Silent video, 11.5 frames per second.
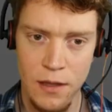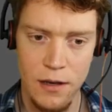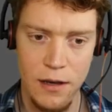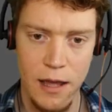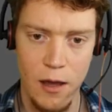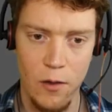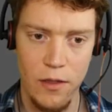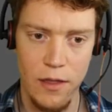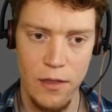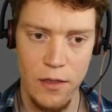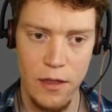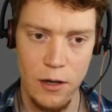Now,
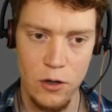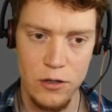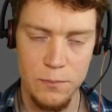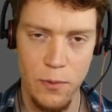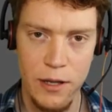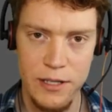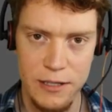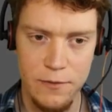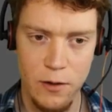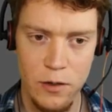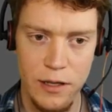by default,